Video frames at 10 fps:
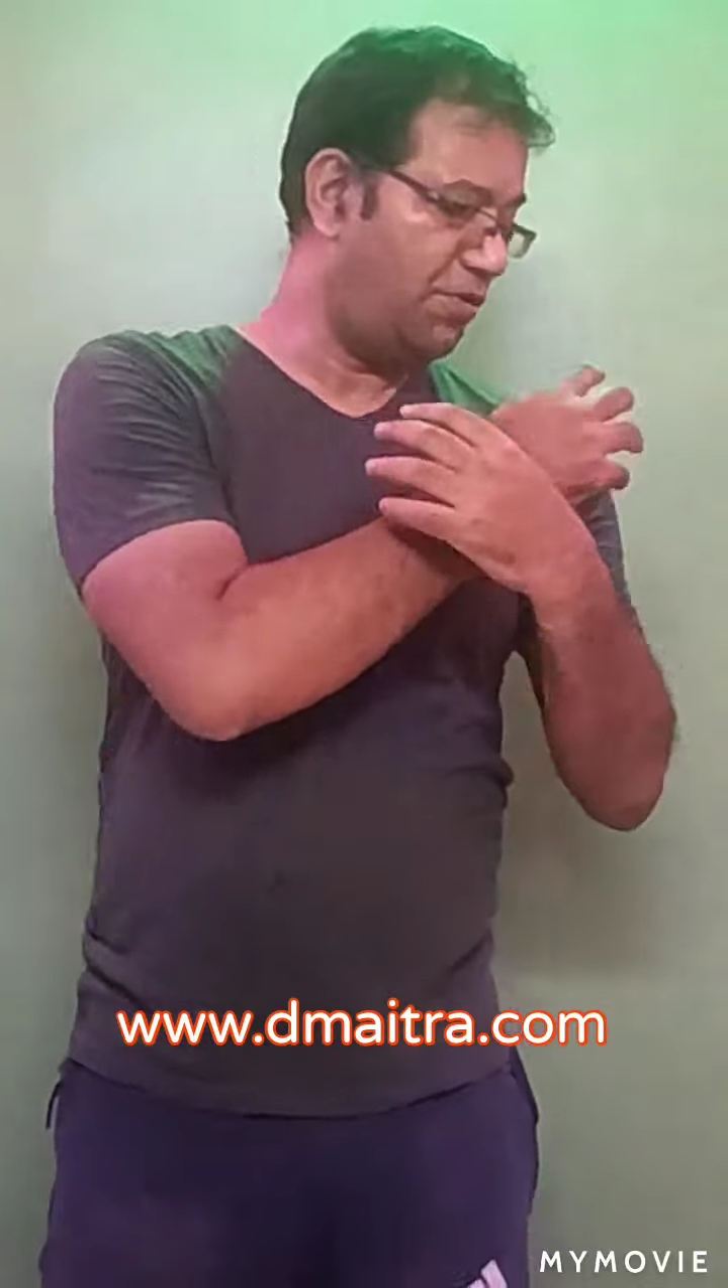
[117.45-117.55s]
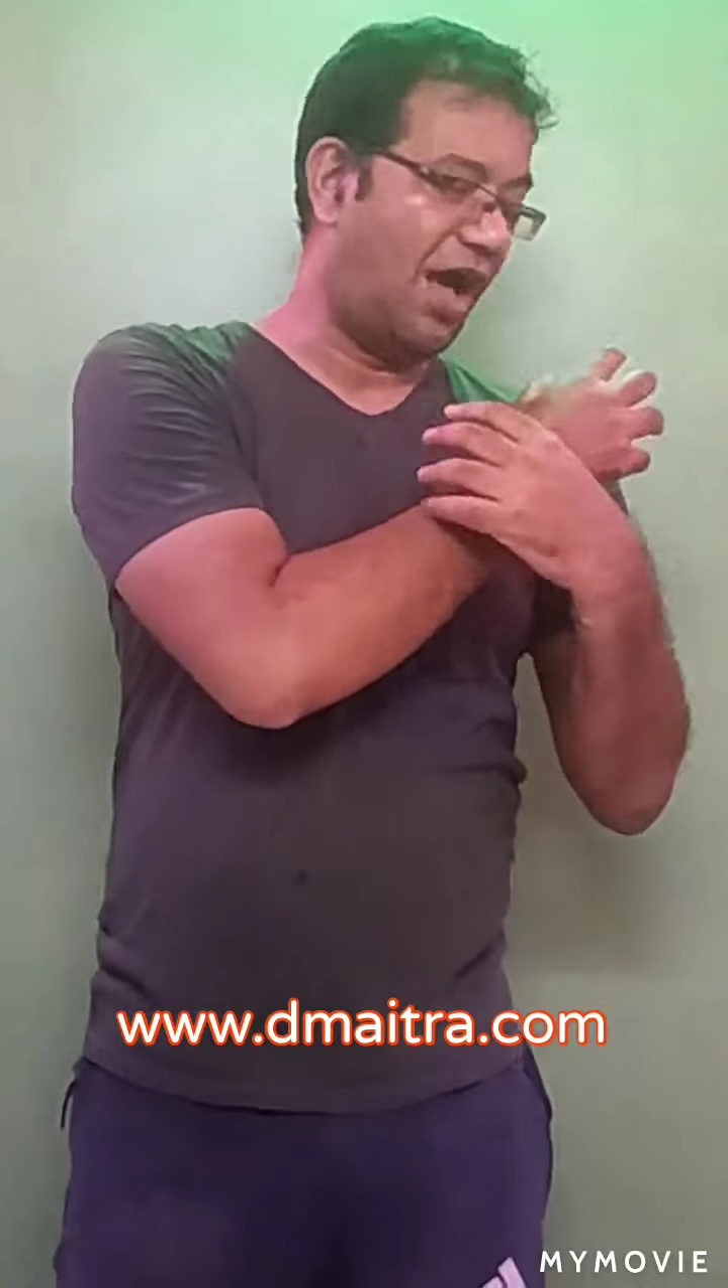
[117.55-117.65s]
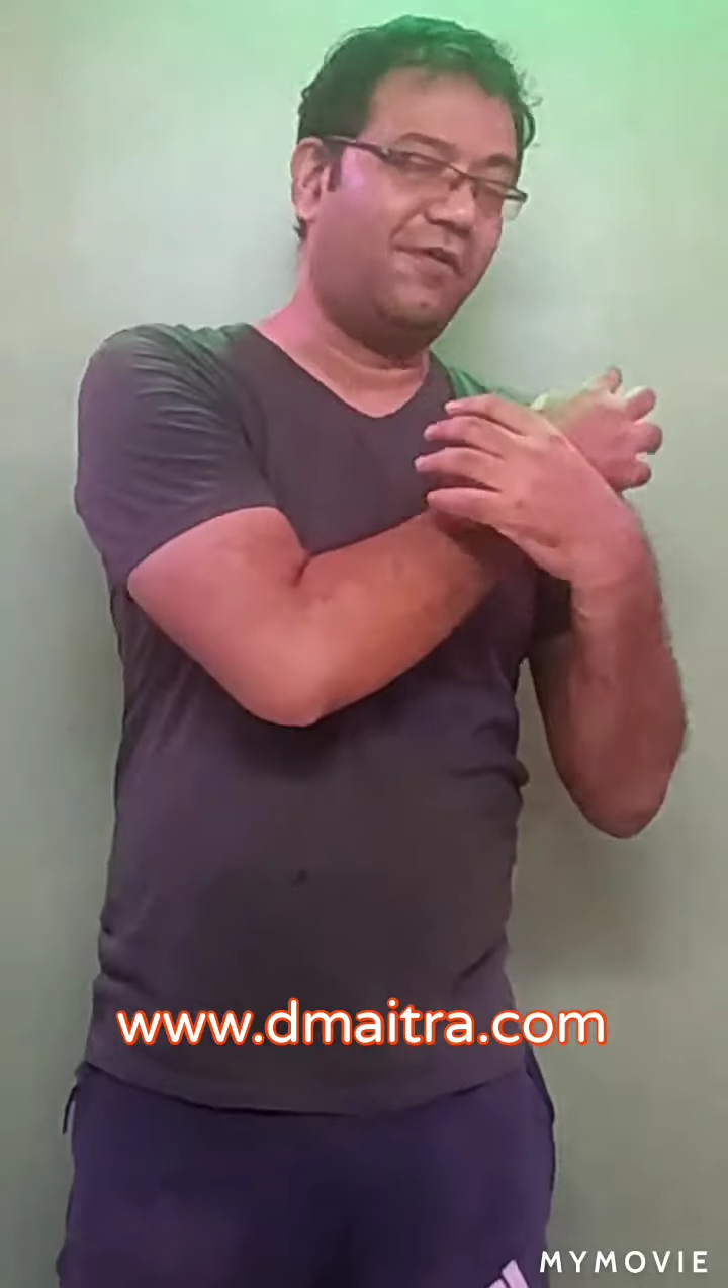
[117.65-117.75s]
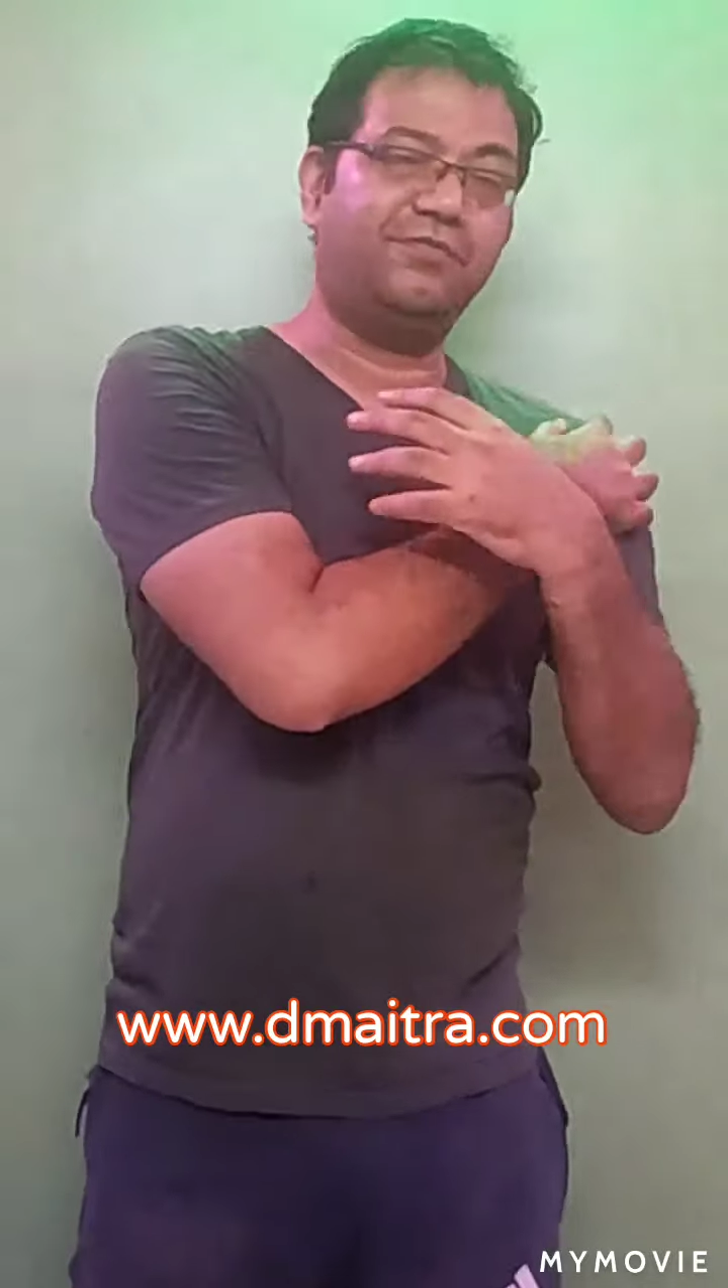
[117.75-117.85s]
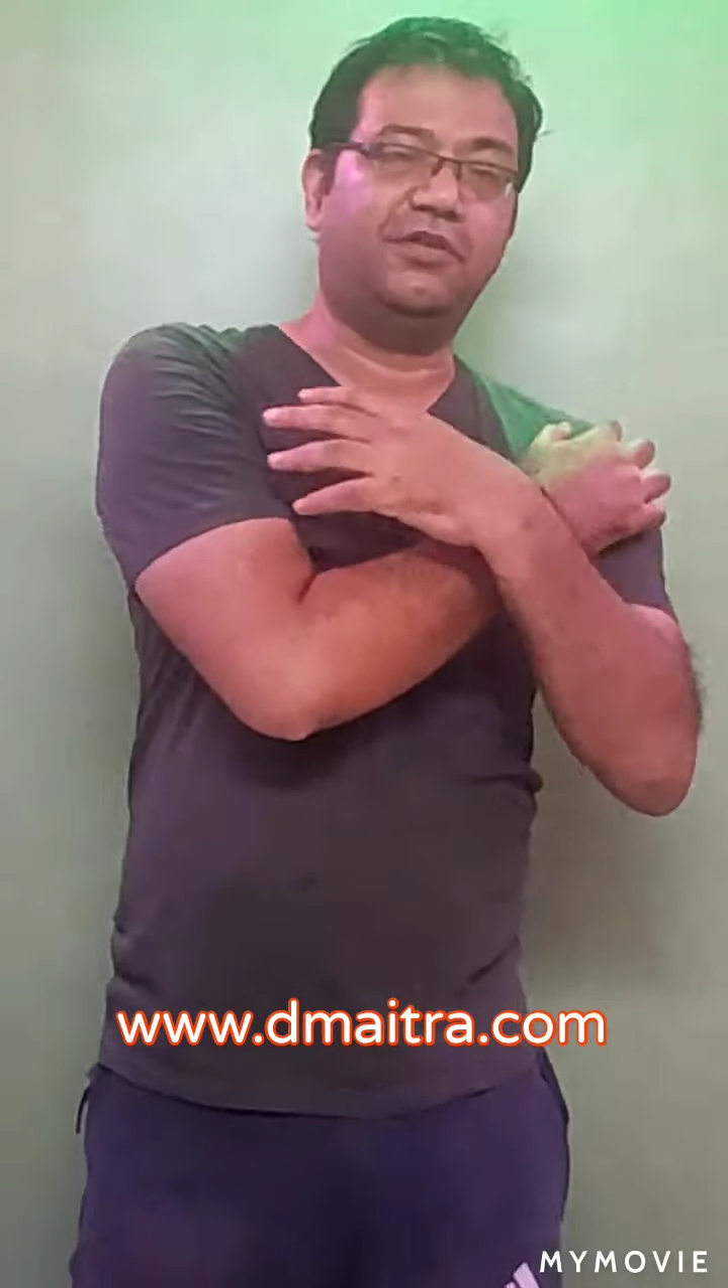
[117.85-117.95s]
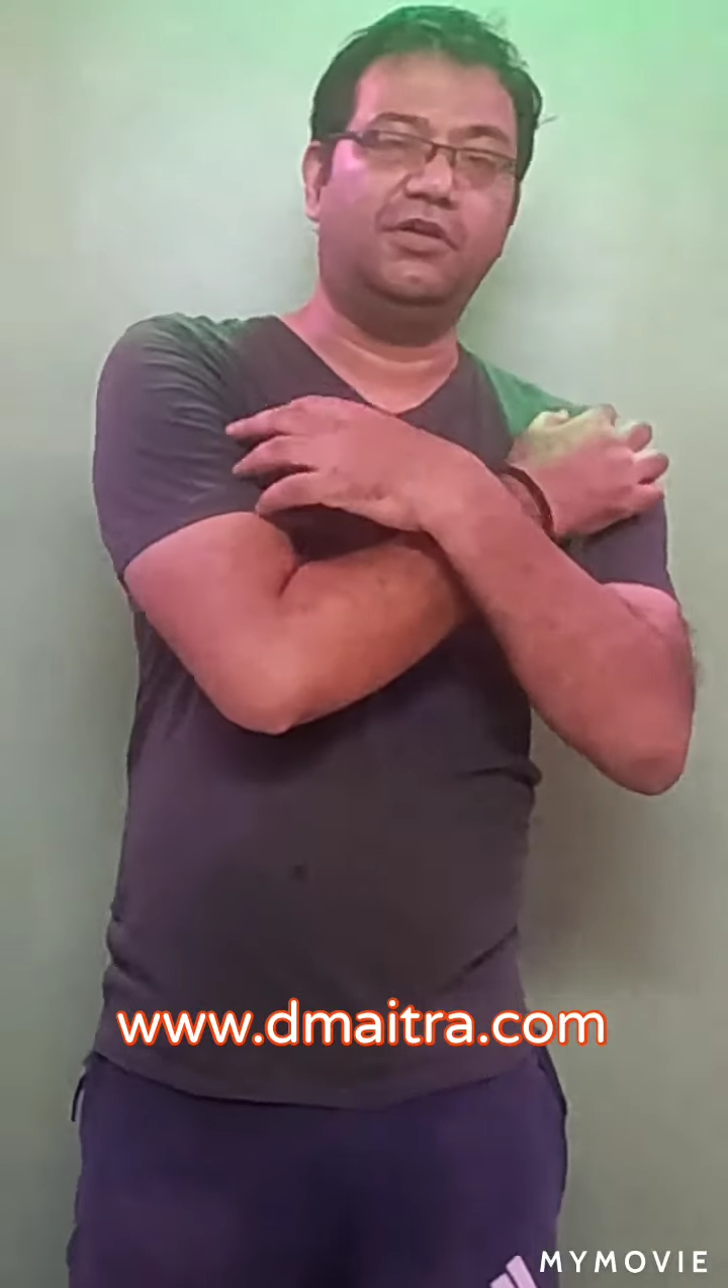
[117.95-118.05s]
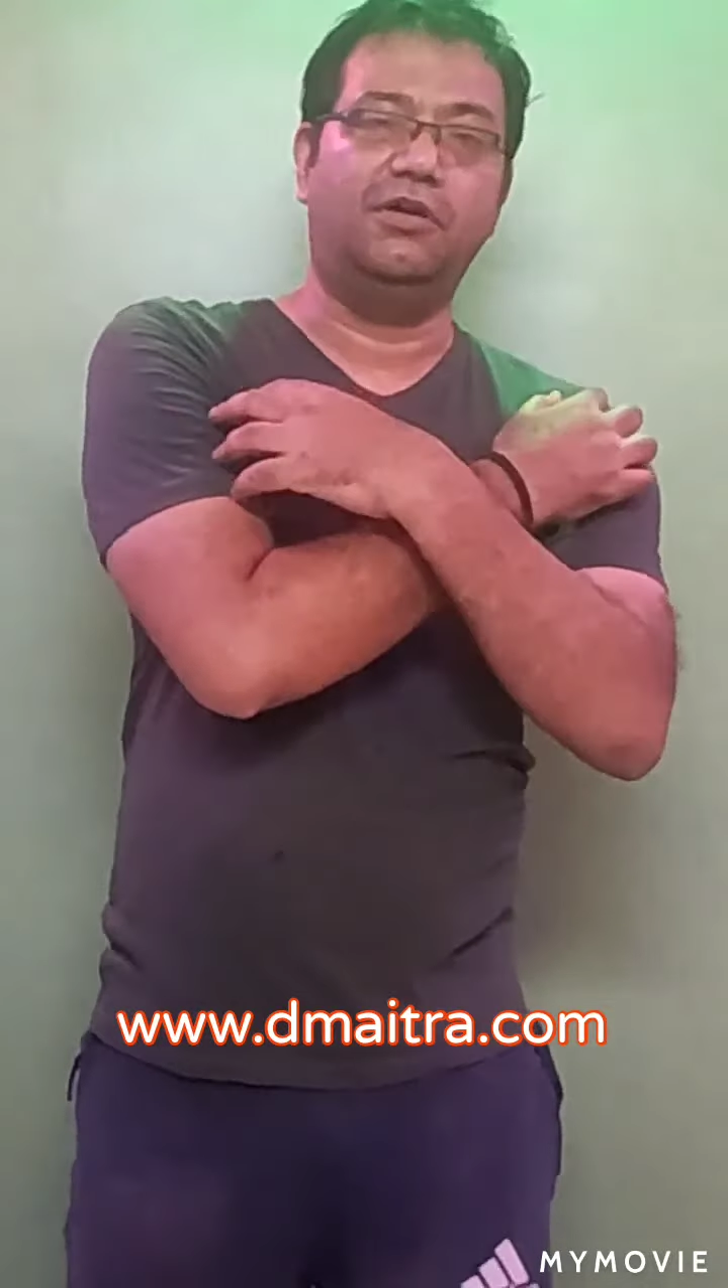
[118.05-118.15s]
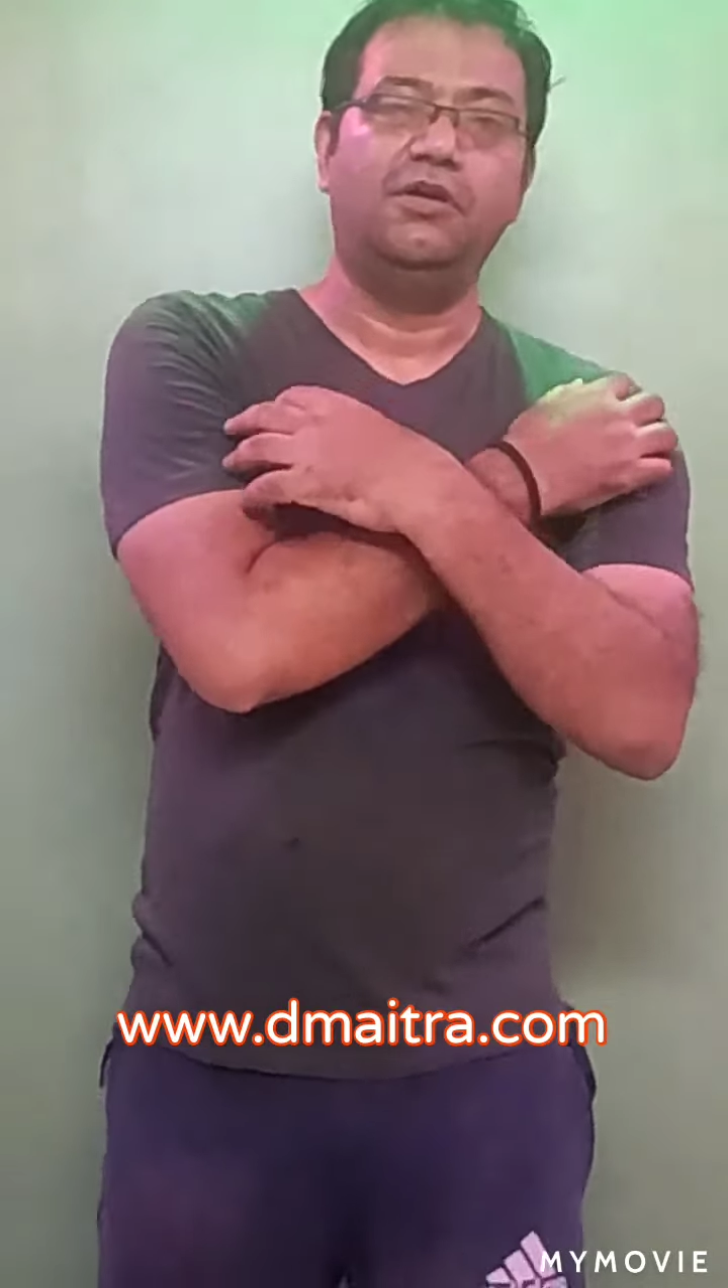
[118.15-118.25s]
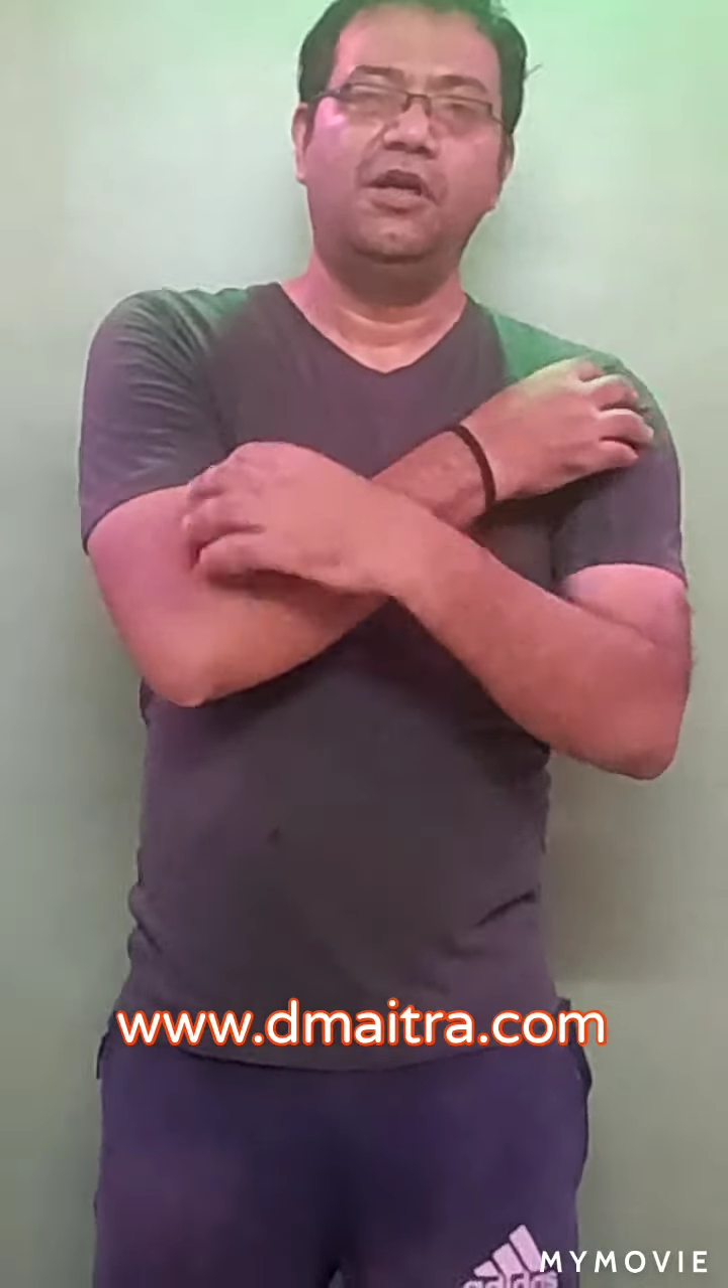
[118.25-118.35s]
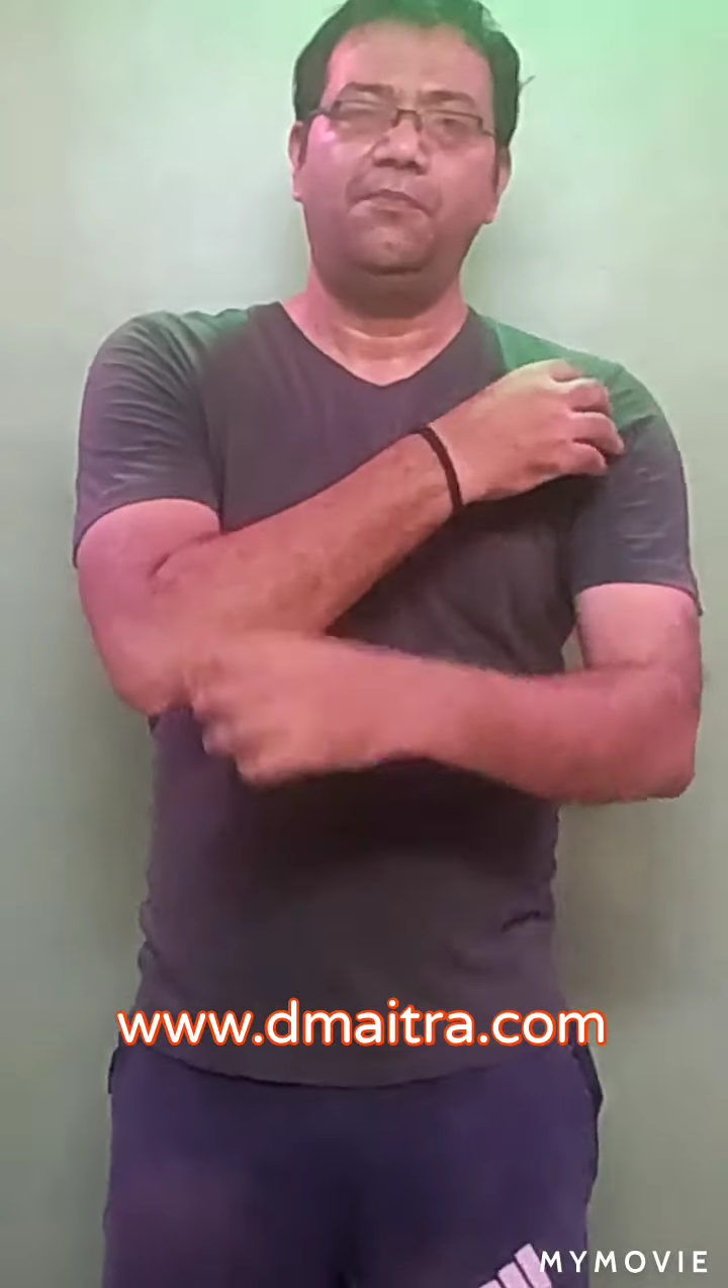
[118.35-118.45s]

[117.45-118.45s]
have the